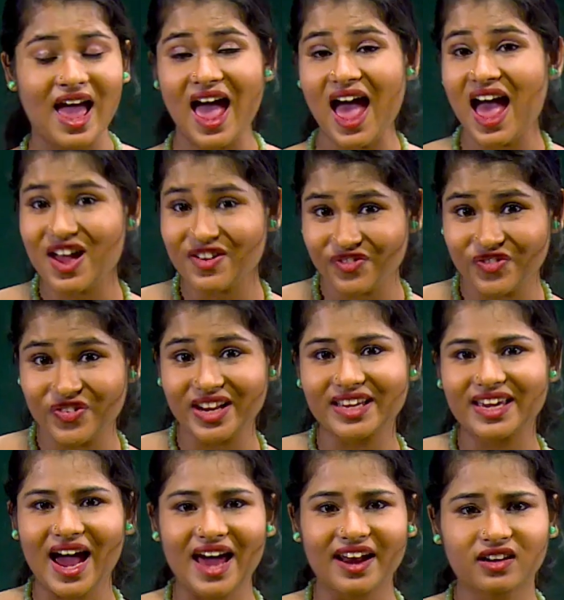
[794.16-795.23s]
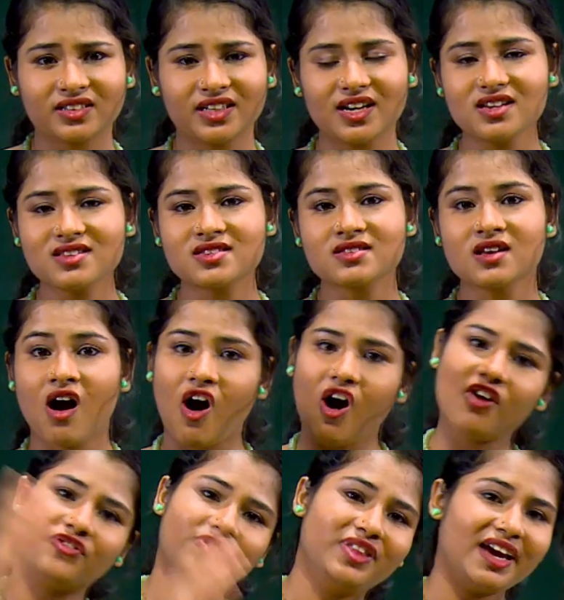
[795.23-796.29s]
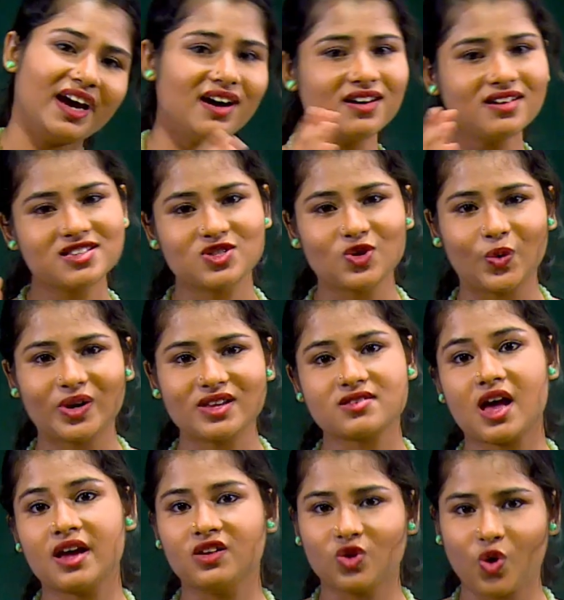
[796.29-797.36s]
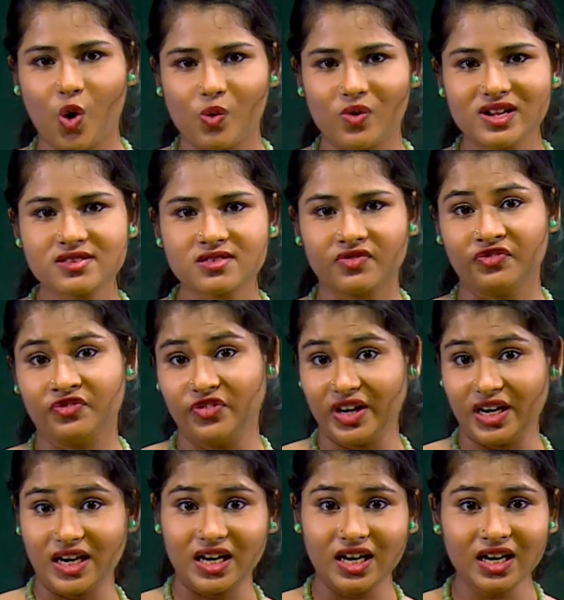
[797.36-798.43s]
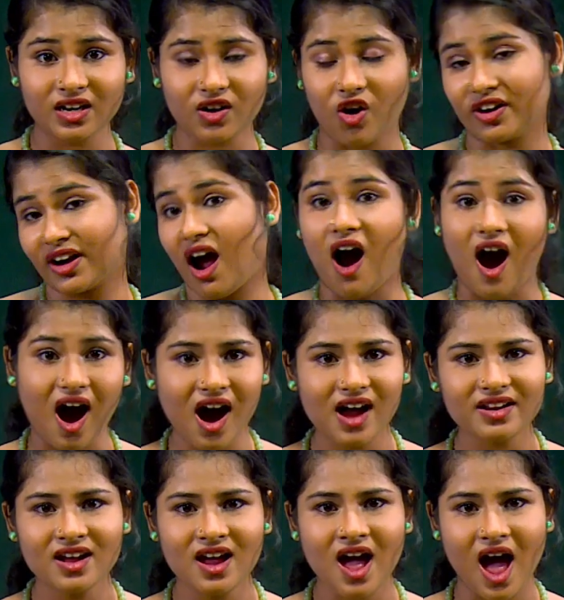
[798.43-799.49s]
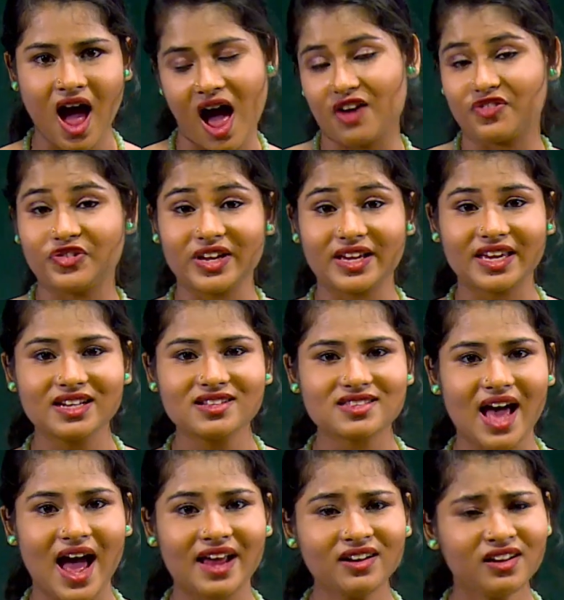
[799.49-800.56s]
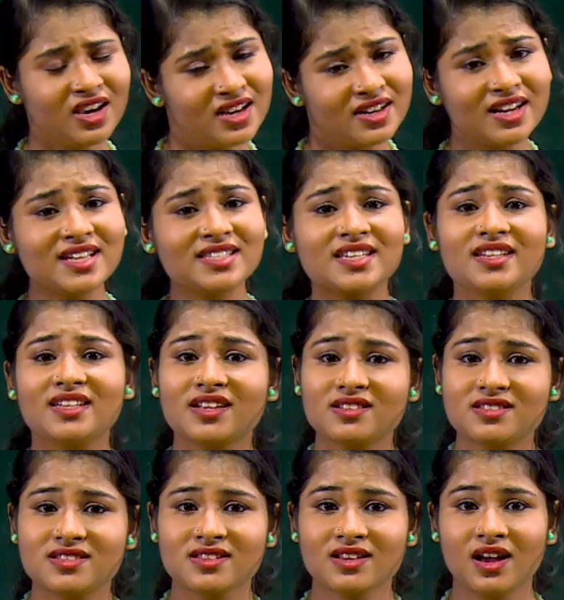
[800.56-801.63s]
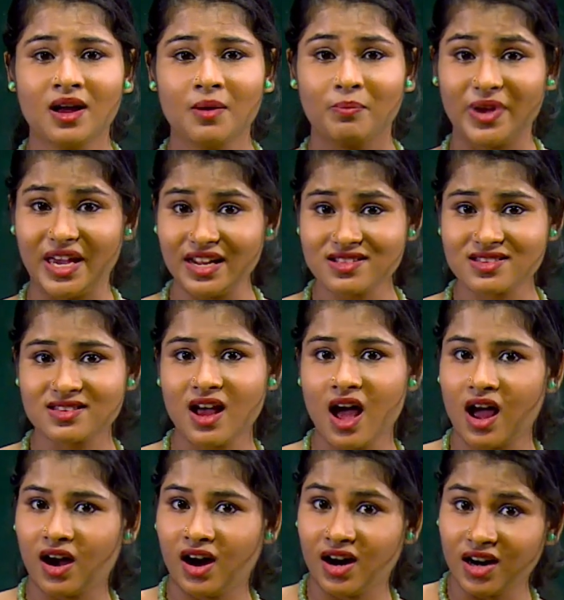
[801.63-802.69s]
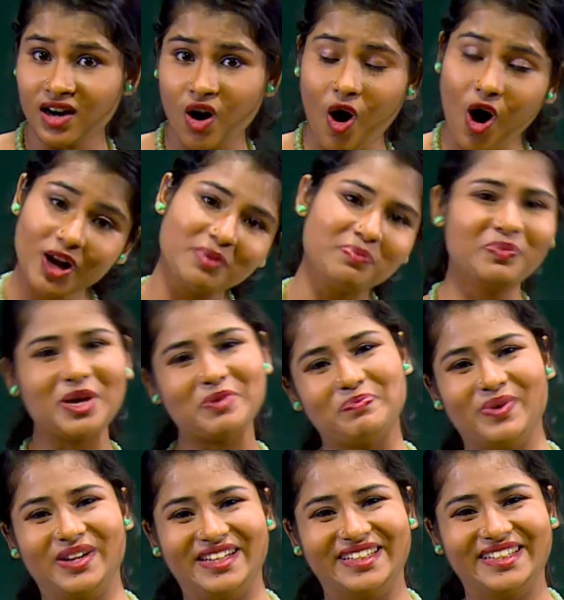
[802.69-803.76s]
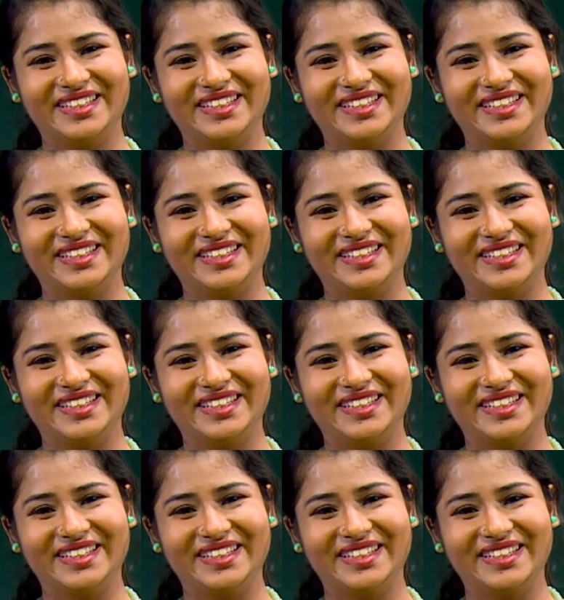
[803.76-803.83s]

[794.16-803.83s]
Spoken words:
Every characters of their stories and novels were or are Africans and Nigerians, means her own people.